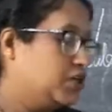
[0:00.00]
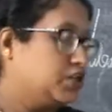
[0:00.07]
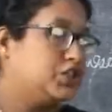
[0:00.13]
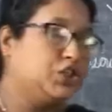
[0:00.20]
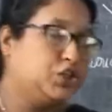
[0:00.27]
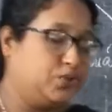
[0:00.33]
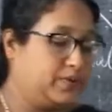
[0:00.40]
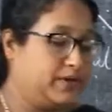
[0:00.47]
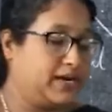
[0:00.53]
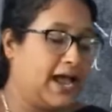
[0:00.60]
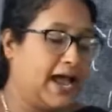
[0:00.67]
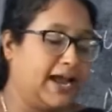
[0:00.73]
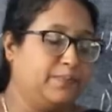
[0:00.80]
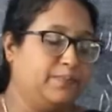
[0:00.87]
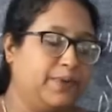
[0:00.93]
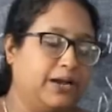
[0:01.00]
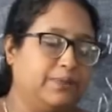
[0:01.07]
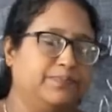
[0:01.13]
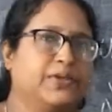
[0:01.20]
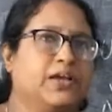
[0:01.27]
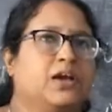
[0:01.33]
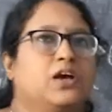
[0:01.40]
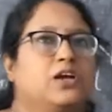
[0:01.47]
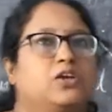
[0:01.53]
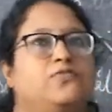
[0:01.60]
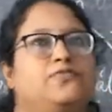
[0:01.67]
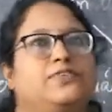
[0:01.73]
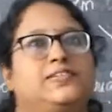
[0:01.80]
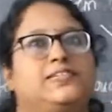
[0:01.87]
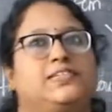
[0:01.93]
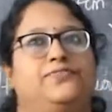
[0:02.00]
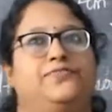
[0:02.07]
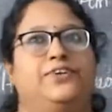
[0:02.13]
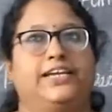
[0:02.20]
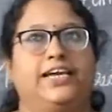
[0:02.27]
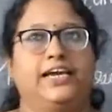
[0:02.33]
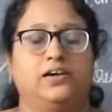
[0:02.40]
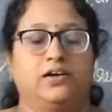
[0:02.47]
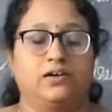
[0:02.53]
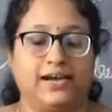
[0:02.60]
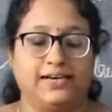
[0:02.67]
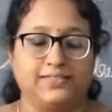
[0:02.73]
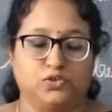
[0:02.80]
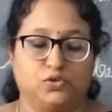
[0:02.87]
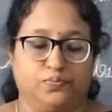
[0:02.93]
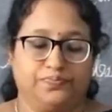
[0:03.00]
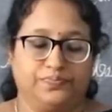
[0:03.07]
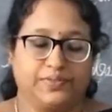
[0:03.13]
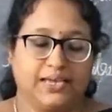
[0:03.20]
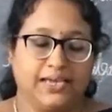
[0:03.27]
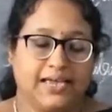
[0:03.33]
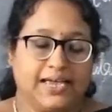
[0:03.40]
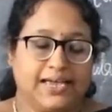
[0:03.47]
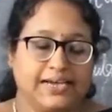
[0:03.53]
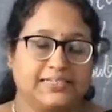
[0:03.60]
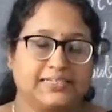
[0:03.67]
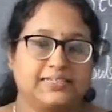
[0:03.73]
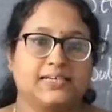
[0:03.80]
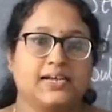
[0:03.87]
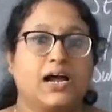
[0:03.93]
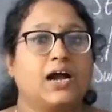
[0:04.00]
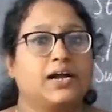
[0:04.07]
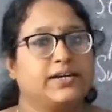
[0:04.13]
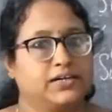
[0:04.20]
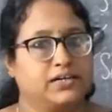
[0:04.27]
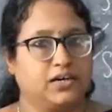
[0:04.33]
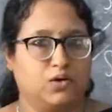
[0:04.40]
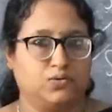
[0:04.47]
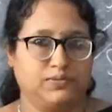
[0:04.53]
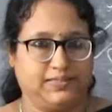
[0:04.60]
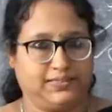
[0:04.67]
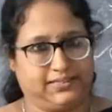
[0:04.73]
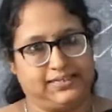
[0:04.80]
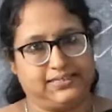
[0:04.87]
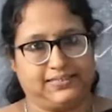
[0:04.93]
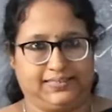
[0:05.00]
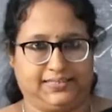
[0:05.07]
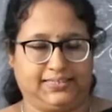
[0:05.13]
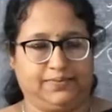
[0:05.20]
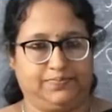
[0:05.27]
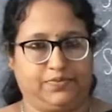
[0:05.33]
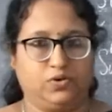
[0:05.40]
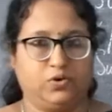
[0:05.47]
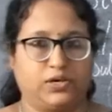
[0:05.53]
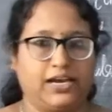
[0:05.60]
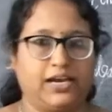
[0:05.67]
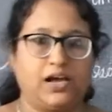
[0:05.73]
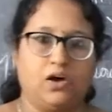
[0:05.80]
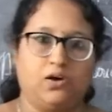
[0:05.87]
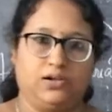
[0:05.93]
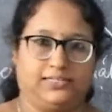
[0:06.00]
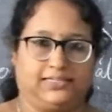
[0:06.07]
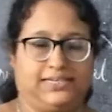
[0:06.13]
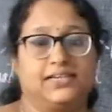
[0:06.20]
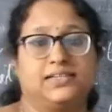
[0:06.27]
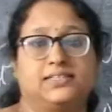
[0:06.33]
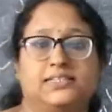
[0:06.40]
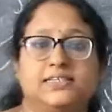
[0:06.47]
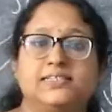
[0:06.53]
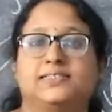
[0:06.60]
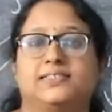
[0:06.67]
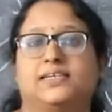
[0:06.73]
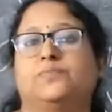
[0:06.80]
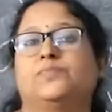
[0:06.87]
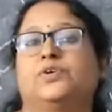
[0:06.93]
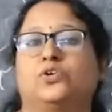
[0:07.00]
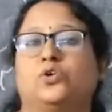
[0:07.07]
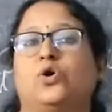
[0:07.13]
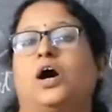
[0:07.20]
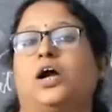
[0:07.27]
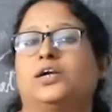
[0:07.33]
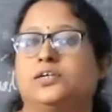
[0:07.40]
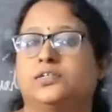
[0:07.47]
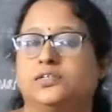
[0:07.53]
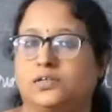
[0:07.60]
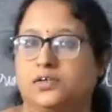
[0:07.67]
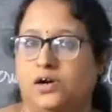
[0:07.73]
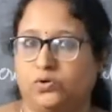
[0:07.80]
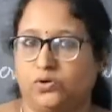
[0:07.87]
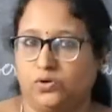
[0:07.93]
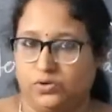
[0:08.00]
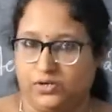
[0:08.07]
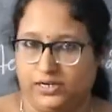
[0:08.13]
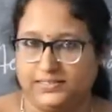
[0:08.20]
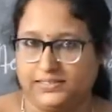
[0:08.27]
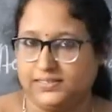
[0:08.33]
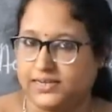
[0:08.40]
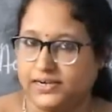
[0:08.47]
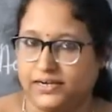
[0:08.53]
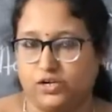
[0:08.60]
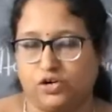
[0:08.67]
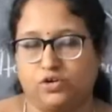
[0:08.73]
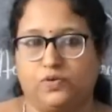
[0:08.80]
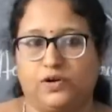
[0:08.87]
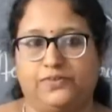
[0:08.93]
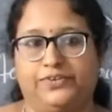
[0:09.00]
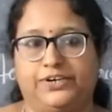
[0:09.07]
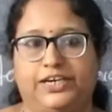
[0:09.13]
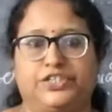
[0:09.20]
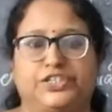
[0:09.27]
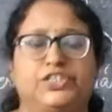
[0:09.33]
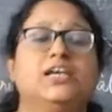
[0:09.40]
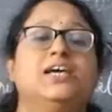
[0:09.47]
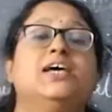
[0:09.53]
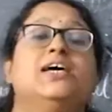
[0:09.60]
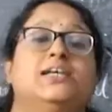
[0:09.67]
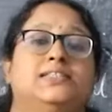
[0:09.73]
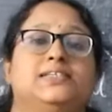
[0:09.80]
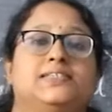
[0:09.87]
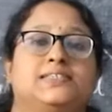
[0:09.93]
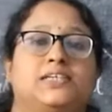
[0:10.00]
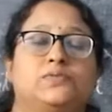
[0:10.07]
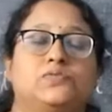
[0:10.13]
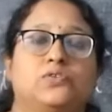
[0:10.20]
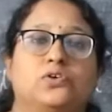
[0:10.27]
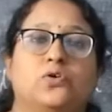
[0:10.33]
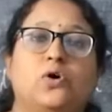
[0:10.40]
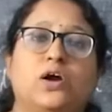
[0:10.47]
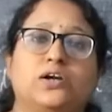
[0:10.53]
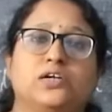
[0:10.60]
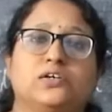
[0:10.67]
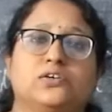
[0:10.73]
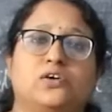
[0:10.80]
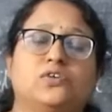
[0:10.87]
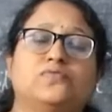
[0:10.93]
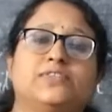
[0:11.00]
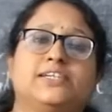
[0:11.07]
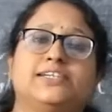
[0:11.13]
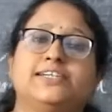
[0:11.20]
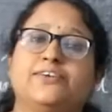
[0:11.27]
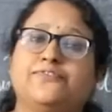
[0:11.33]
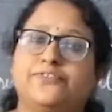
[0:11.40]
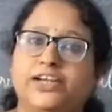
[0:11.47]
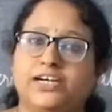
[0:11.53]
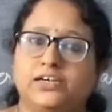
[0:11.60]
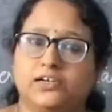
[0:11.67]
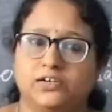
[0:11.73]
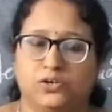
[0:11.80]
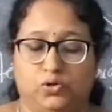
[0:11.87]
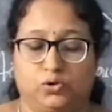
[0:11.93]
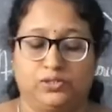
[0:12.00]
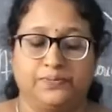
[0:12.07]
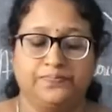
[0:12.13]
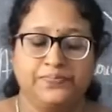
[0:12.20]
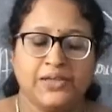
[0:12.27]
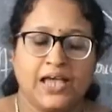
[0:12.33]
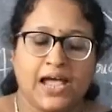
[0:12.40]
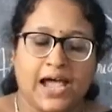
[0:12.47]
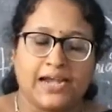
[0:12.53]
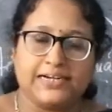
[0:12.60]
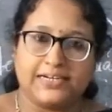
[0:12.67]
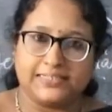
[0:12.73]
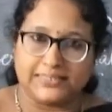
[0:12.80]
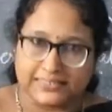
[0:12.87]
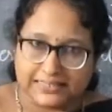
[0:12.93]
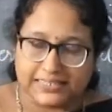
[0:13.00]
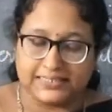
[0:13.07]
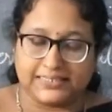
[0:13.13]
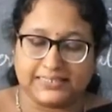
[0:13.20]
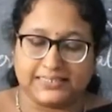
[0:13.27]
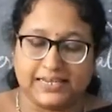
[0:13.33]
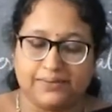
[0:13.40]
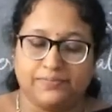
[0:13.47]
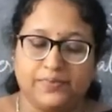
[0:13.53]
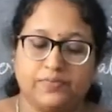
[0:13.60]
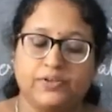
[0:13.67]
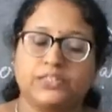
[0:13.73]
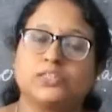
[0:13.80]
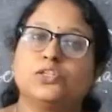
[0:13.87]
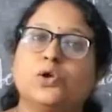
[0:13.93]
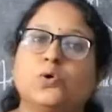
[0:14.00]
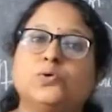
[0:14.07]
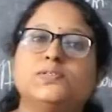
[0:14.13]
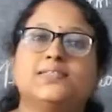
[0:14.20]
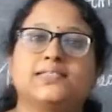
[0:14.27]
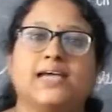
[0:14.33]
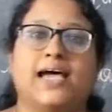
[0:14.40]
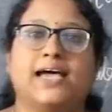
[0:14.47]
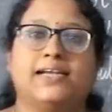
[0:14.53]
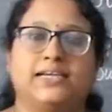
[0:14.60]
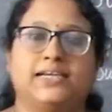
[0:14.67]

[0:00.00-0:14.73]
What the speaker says: tuber and bulb. Now first, if we take rhizome, it is an underground thick stem. Okay, outside these stems will grow under the ground only. This is underground modification. These stems will go underground with a definite growth. And it has a thick stem with nodes and